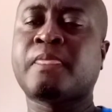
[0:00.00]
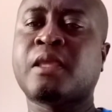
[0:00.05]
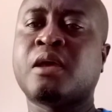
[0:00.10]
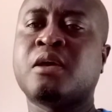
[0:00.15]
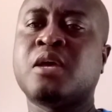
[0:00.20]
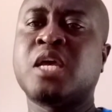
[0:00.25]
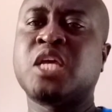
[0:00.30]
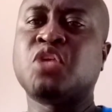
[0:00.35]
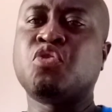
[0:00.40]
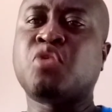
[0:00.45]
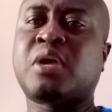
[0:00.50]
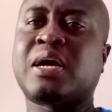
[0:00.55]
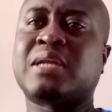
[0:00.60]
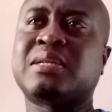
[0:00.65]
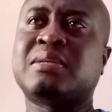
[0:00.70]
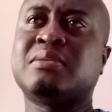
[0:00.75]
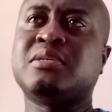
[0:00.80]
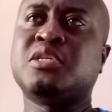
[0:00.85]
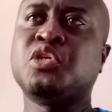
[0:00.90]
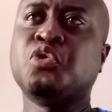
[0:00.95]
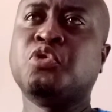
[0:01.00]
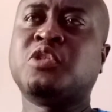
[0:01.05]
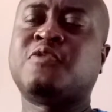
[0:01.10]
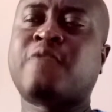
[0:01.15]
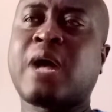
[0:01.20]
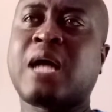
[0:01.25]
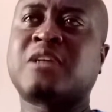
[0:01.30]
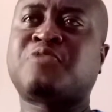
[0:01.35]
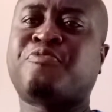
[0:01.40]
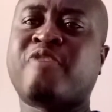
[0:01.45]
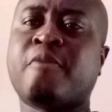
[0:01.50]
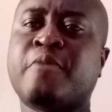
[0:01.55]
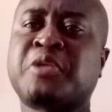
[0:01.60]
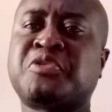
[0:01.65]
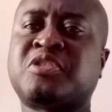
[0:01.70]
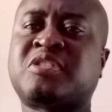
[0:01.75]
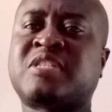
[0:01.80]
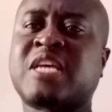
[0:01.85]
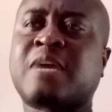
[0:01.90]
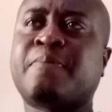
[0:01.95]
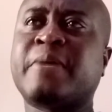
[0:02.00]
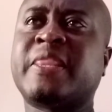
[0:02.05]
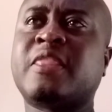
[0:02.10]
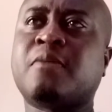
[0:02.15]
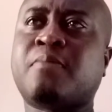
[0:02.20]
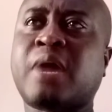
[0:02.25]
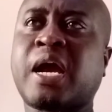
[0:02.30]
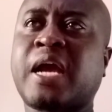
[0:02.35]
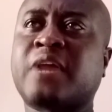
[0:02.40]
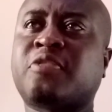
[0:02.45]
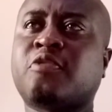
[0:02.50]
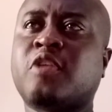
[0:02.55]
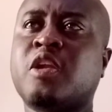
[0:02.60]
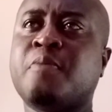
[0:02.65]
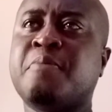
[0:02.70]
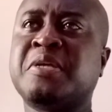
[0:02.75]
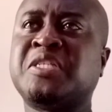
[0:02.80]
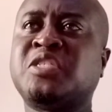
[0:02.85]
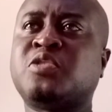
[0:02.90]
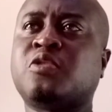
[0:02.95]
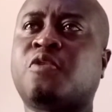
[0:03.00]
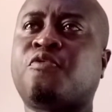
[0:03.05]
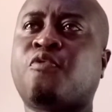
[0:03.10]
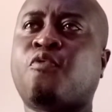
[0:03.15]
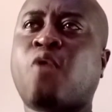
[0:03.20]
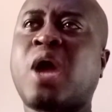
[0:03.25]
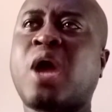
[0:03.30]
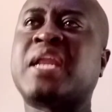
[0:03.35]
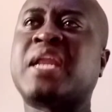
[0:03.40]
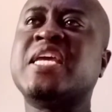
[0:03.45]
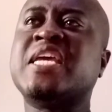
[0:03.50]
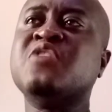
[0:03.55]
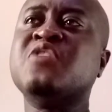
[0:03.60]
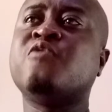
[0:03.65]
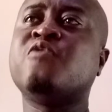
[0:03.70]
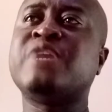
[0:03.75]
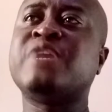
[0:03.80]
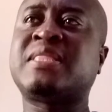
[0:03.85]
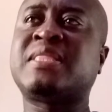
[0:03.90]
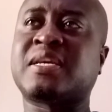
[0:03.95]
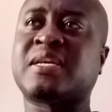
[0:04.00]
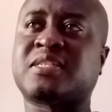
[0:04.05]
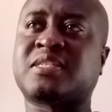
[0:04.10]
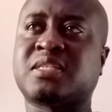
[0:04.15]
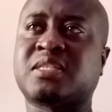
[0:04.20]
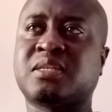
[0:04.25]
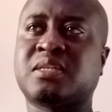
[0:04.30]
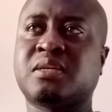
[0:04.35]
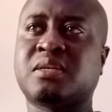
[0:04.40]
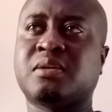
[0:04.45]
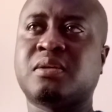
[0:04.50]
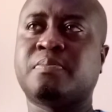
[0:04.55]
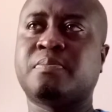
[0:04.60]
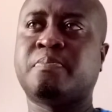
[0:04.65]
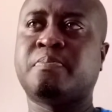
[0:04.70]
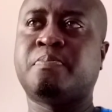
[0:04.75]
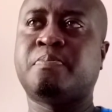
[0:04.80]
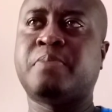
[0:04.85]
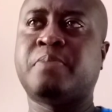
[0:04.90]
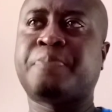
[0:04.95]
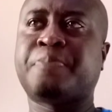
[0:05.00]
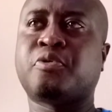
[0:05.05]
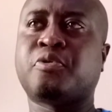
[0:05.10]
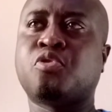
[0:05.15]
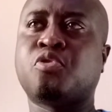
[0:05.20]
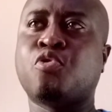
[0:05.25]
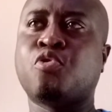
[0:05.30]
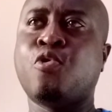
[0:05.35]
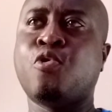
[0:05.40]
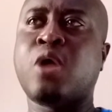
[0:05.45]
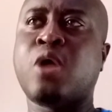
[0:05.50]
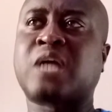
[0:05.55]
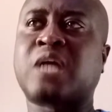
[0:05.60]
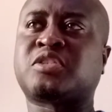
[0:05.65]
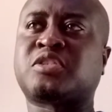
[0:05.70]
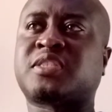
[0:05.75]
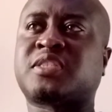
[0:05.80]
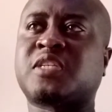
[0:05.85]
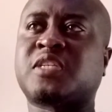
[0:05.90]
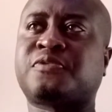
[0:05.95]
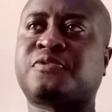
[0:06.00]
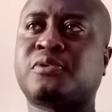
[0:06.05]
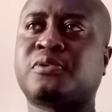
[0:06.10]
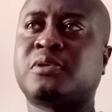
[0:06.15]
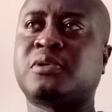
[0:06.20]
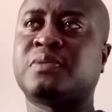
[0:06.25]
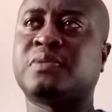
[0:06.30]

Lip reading: You can use VALS framework to segment the market on the basis of 1, innovators, people who are successful